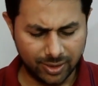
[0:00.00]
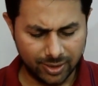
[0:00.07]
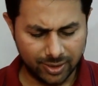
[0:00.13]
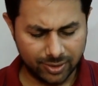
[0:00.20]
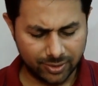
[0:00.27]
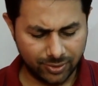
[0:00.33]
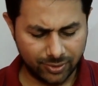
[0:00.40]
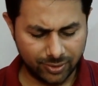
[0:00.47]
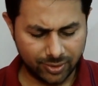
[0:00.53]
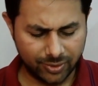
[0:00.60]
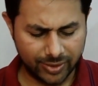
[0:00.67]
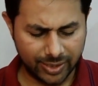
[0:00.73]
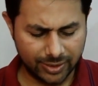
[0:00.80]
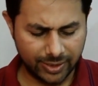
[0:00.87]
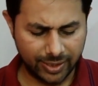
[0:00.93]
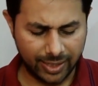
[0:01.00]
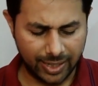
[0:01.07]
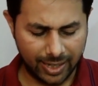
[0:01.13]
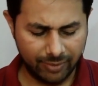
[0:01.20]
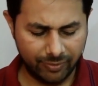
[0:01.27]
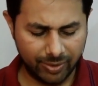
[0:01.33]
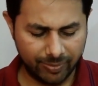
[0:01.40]
So you can say
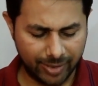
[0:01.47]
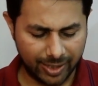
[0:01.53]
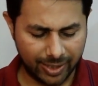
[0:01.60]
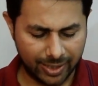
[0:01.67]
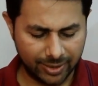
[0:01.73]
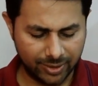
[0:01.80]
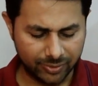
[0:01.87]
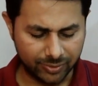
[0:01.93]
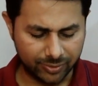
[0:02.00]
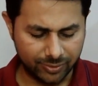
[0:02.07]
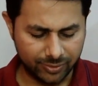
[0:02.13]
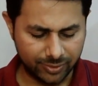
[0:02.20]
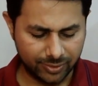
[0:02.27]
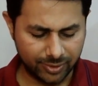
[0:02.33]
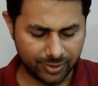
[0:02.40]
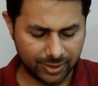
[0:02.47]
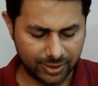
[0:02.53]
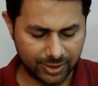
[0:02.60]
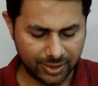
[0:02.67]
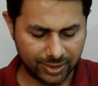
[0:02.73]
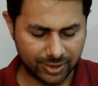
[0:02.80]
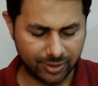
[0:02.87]
I1 by I2 is
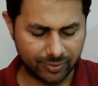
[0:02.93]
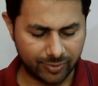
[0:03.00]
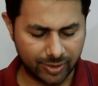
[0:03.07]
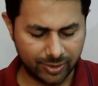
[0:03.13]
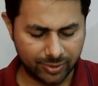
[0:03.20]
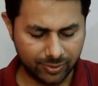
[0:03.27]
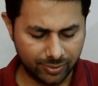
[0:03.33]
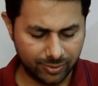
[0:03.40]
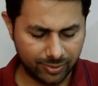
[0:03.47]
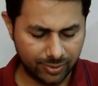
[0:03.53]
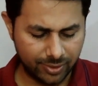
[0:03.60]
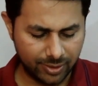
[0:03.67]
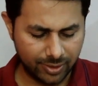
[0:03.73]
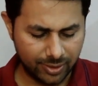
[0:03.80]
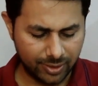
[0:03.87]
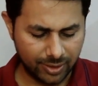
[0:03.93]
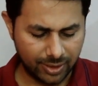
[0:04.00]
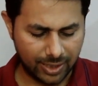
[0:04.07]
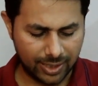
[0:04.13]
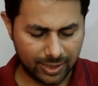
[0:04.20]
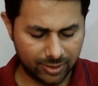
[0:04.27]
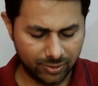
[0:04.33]
just equal to
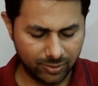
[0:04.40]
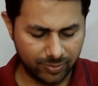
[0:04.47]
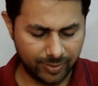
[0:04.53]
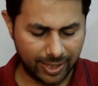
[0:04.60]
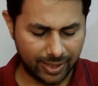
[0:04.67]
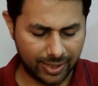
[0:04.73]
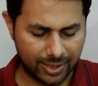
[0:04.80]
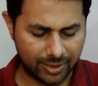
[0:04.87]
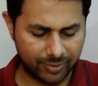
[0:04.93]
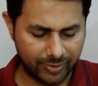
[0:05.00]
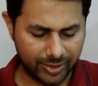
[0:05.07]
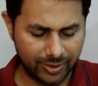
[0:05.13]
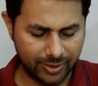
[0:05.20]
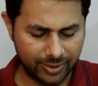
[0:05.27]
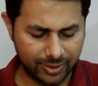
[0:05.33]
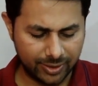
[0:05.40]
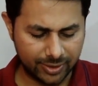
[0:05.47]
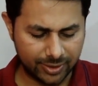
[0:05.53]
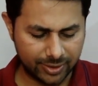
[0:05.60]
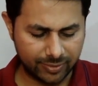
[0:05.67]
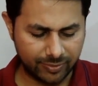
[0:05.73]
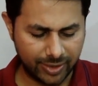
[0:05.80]
R2 by R1
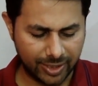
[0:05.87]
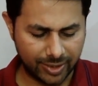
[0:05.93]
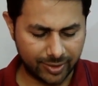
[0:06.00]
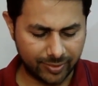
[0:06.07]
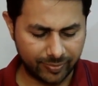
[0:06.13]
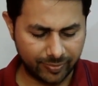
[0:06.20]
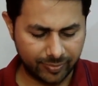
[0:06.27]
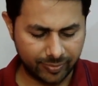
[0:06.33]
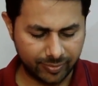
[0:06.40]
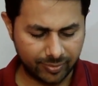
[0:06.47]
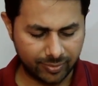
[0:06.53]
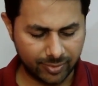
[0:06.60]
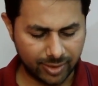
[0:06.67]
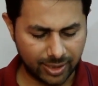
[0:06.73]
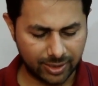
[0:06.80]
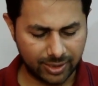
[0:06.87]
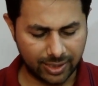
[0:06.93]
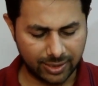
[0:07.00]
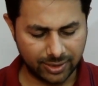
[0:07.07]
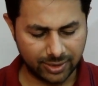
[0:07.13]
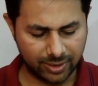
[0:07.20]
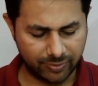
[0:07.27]
square, and that
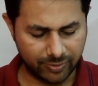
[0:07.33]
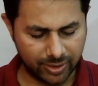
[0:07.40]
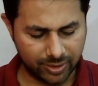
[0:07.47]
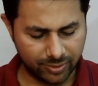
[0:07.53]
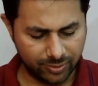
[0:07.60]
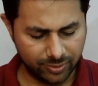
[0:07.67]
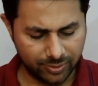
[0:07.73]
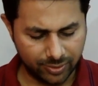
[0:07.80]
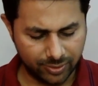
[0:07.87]
is equal to,